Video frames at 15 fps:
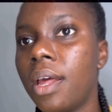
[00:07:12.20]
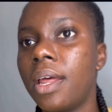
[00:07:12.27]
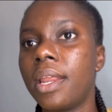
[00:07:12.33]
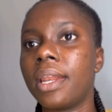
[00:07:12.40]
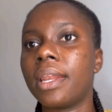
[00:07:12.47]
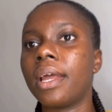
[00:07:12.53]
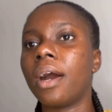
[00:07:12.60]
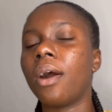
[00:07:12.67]

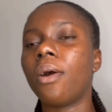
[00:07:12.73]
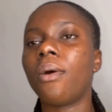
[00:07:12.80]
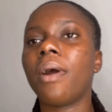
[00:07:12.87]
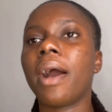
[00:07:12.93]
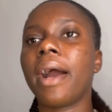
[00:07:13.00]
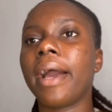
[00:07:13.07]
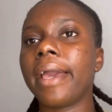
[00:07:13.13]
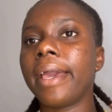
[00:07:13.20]
Now
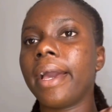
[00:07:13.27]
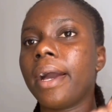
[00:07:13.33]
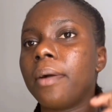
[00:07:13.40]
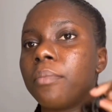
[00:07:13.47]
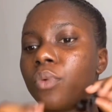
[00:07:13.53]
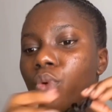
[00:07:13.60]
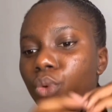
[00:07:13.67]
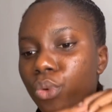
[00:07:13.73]
I am
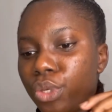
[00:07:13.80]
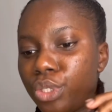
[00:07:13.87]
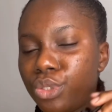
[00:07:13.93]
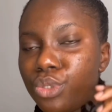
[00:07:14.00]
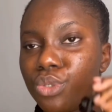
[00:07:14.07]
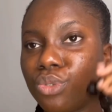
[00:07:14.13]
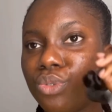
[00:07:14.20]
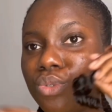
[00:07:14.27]
going
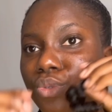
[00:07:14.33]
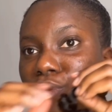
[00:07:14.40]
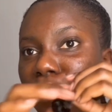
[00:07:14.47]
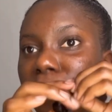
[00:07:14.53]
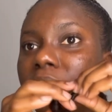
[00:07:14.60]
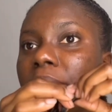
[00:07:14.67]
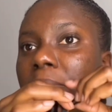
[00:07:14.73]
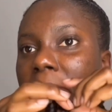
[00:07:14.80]
to do
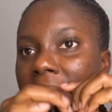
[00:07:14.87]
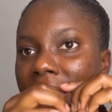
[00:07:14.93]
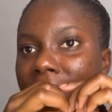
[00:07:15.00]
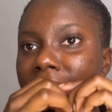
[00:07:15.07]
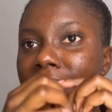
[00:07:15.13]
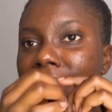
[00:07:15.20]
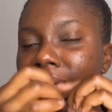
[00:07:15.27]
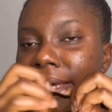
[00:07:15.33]
the main
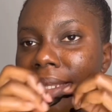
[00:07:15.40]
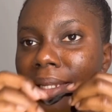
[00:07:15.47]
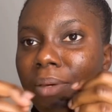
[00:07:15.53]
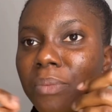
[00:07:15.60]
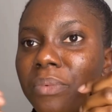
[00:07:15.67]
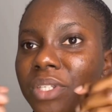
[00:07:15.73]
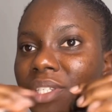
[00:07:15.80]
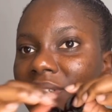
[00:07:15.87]
thing,
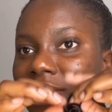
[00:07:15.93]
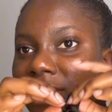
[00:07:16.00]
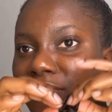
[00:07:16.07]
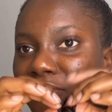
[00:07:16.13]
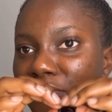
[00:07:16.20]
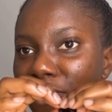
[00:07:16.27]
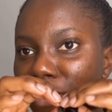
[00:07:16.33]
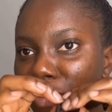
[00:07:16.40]
which is
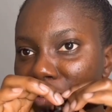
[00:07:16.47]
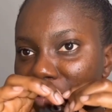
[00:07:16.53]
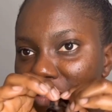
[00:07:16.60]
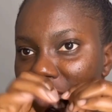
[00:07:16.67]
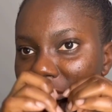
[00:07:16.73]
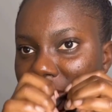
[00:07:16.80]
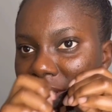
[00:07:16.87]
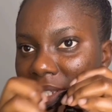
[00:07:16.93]
fluff
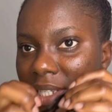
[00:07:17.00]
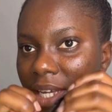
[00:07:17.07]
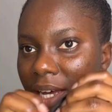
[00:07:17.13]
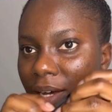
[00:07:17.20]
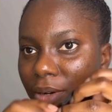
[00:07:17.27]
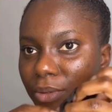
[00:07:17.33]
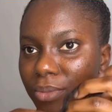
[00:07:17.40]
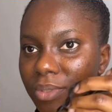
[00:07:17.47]
this
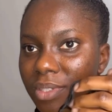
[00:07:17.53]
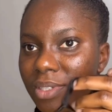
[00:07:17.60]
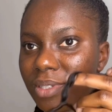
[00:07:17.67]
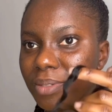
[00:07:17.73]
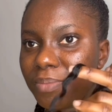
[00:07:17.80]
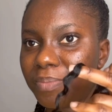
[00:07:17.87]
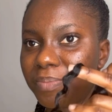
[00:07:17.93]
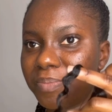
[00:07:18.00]
out.
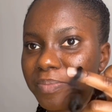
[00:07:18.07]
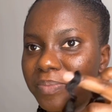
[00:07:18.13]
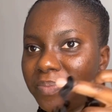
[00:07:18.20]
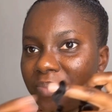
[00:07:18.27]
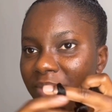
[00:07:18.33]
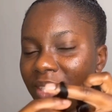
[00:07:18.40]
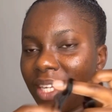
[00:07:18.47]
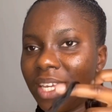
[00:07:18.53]

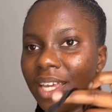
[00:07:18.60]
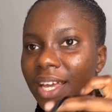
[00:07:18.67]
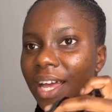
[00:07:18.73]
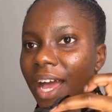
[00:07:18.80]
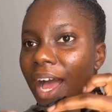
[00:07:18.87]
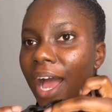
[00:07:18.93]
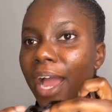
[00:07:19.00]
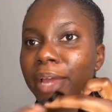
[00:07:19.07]

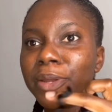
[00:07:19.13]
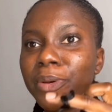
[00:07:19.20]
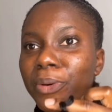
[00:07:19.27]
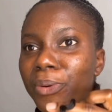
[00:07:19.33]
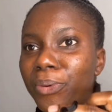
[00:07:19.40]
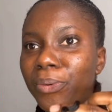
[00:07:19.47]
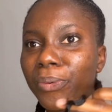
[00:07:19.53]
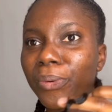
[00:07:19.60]
I
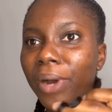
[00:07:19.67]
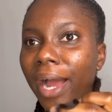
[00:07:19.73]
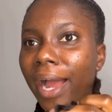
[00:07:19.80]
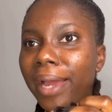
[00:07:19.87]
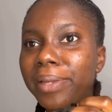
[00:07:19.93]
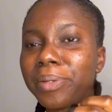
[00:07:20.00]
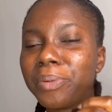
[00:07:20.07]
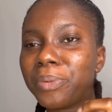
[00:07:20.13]
know,
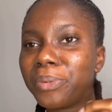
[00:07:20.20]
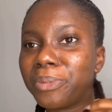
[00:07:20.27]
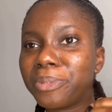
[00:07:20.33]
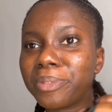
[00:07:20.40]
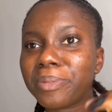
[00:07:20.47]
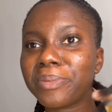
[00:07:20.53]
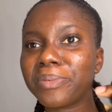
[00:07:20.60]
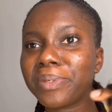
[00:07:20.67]

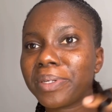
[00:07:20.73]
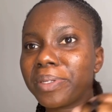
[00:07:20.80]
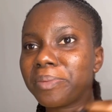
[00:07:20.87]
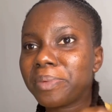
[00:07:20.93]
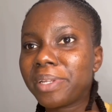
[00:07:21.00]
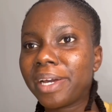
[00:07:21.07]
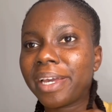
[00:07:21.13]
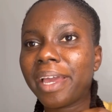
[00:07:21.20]
some of you are gonna be
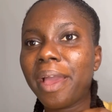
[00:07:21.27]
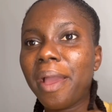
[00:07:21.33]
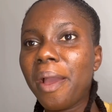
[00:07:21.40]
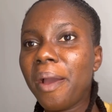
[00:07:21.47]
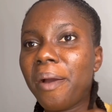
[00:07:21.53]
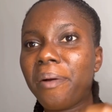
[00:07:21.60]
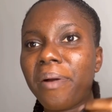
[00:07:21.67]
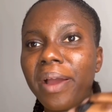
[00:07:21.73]
like,
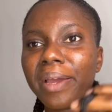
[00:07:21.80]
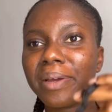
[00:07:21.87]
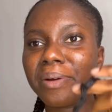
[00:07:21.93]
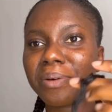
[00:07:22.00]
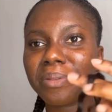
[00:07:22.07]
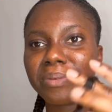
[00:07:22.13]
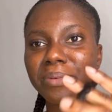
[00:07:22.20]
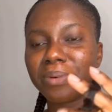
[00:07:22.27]
why go
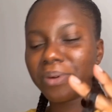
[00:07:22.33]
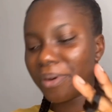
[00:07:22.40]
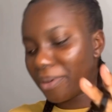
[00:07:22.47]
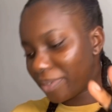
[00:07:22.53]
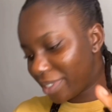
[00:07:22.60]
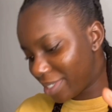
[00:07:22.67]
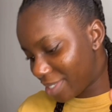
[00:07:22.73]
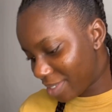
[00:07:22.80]
through all
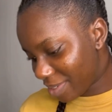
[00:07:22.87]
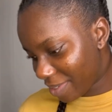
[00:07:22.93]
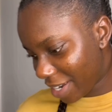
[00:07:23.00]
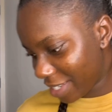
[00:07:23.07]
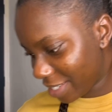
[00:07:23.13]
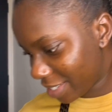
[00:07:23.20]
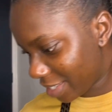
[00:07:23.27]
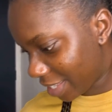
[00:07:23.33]
this
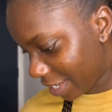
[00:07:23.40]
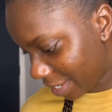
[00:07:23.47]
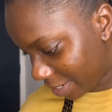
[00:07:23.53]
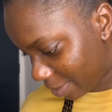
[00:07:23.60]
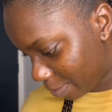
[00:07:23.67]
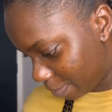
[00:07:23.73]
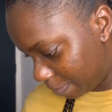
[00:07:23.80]
stress then?